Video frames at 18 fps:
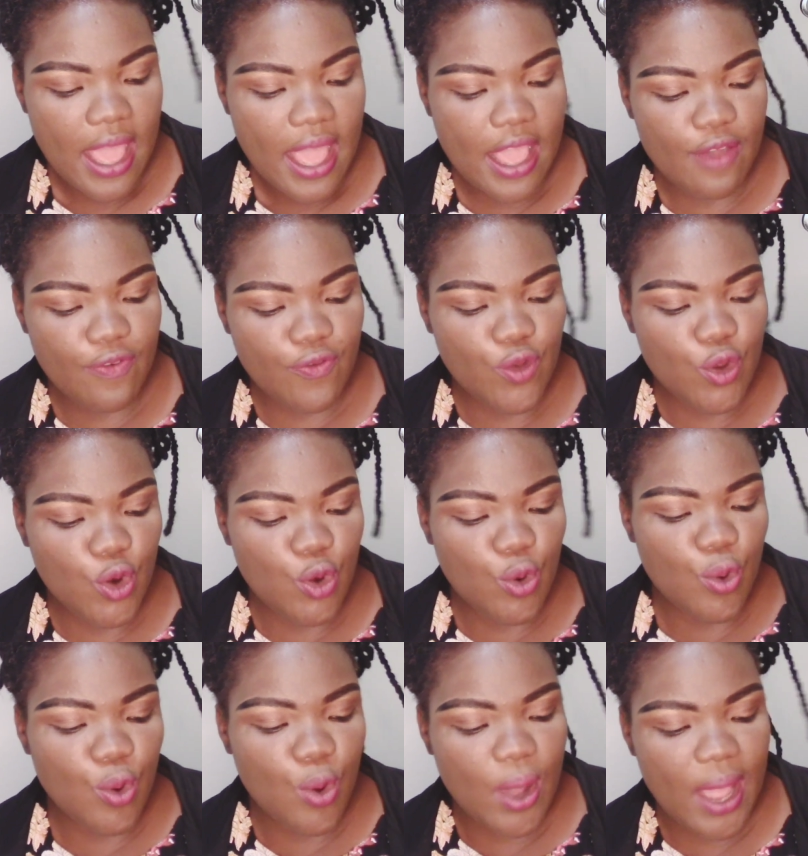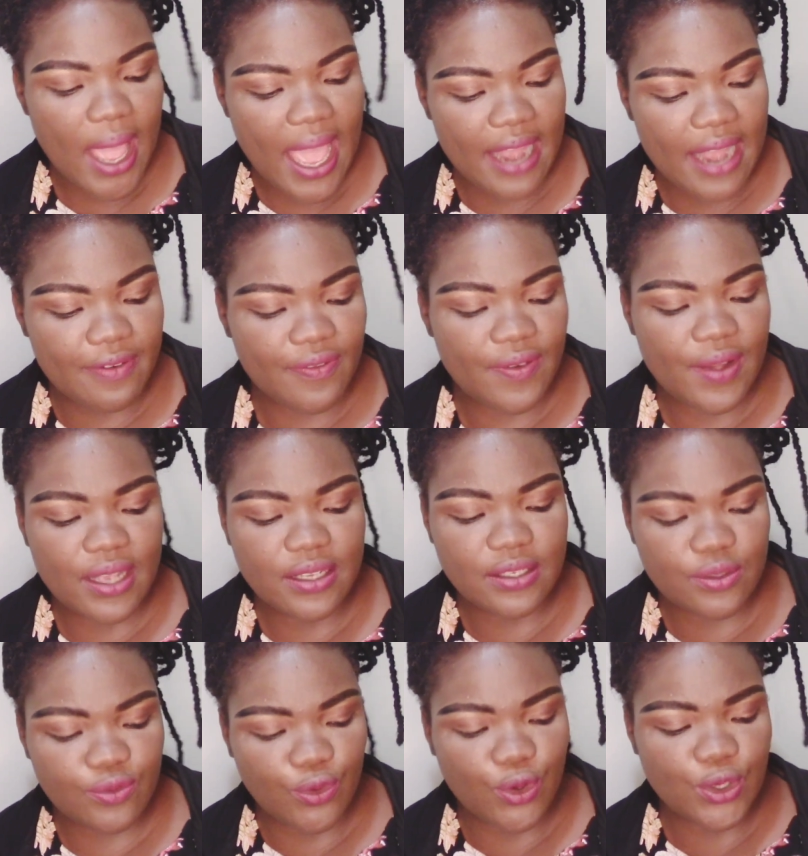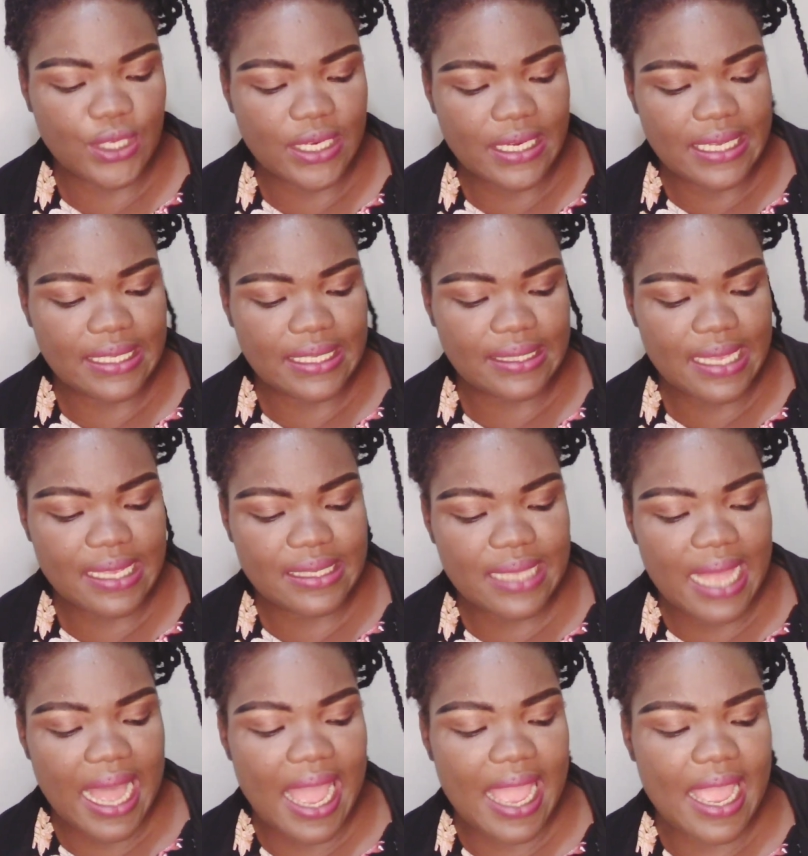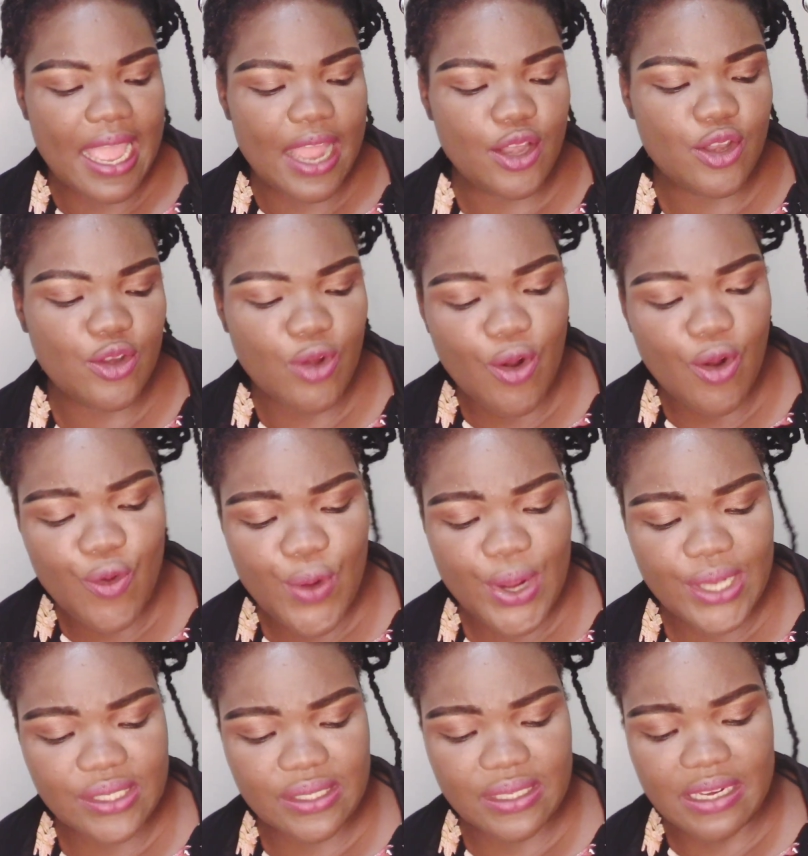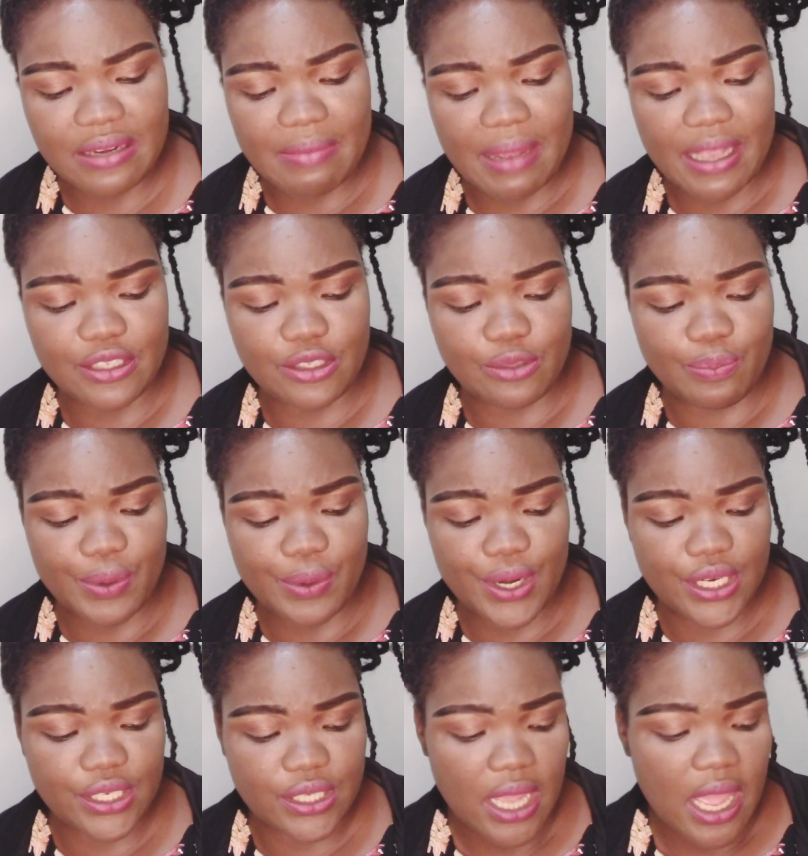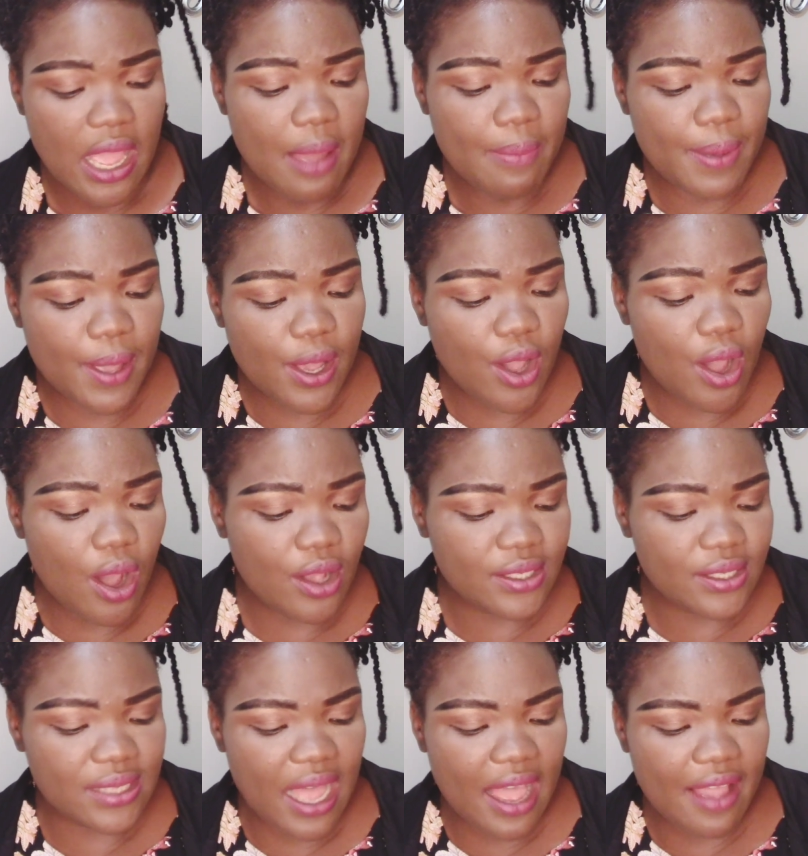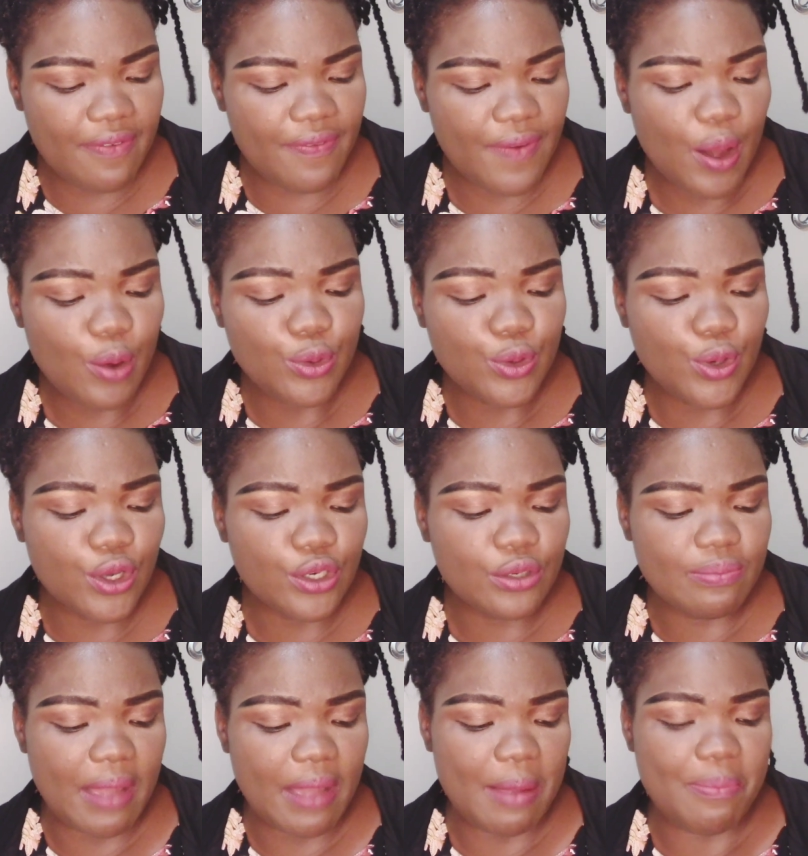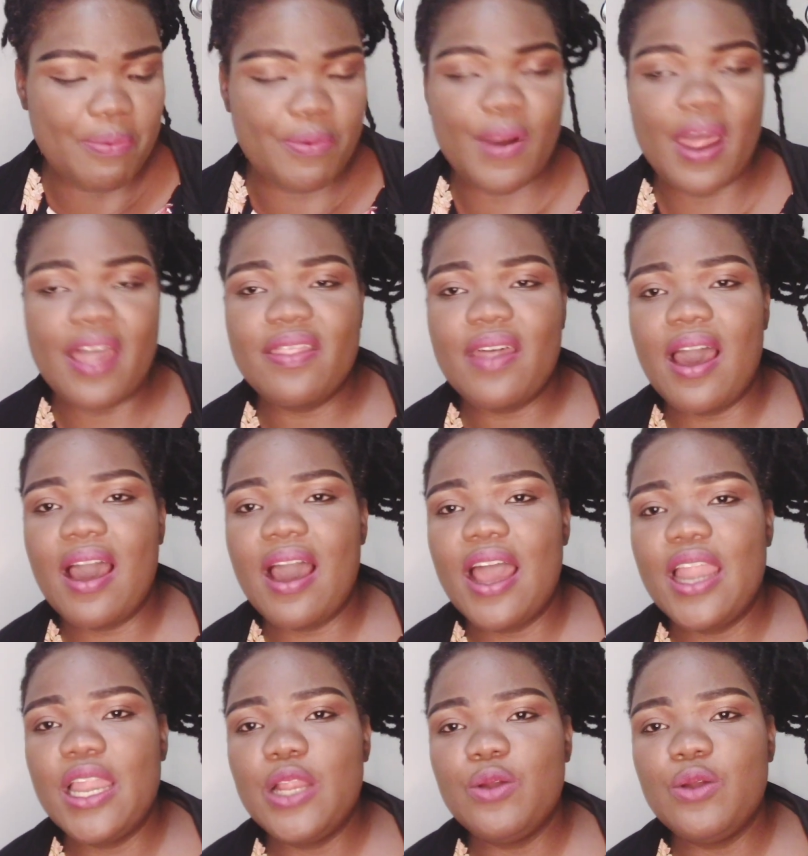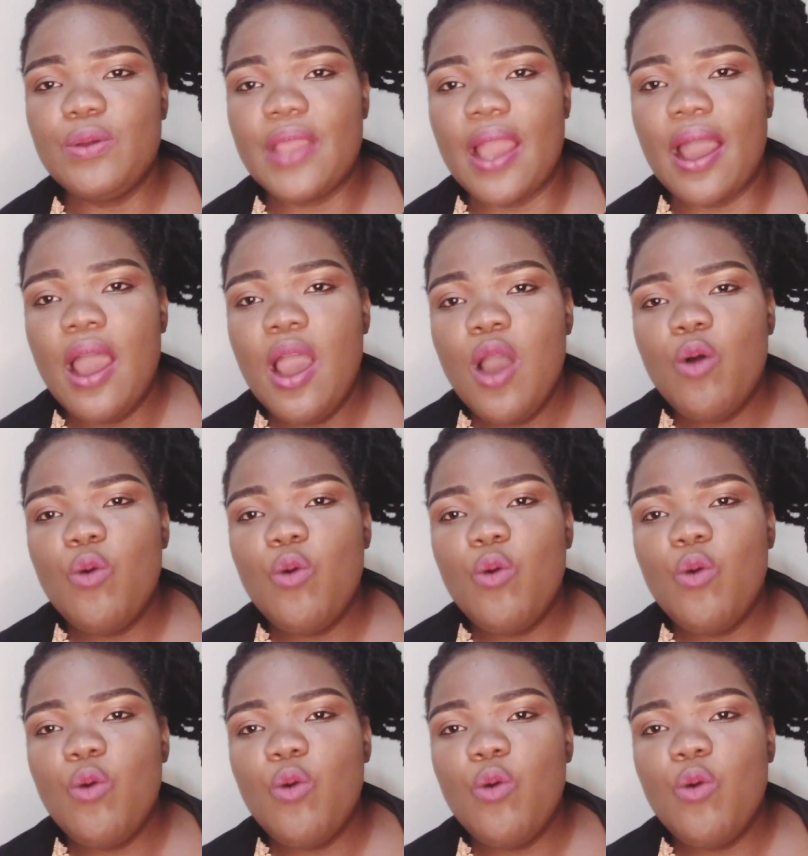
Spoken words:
If you look at verse 14, it says, I had no rest in my spirit because I found not my brother. Hallelujah.